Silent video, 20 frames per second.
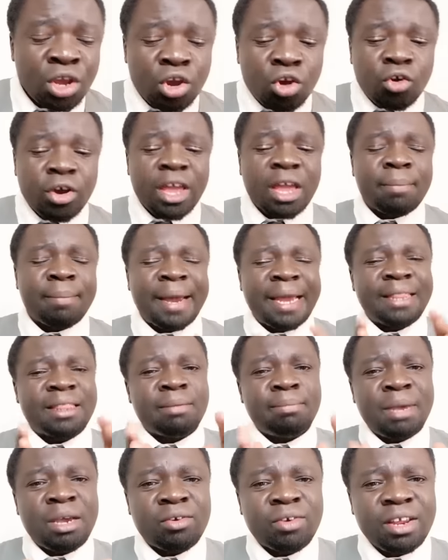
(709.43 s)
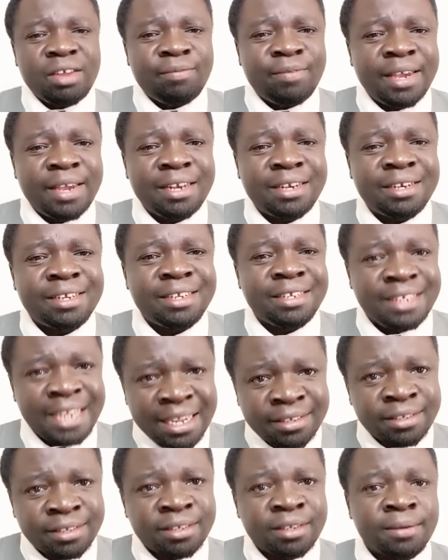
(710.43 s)
Going by the Meru event,
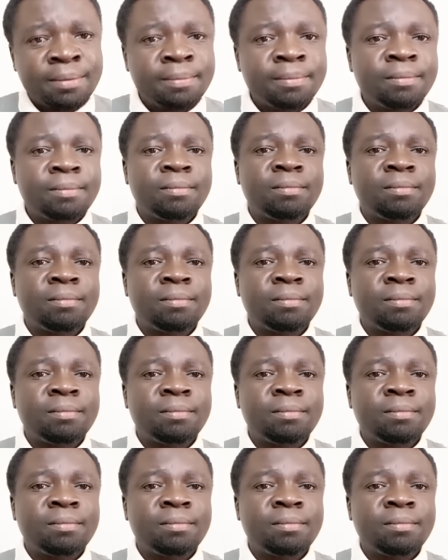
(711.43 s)
yes.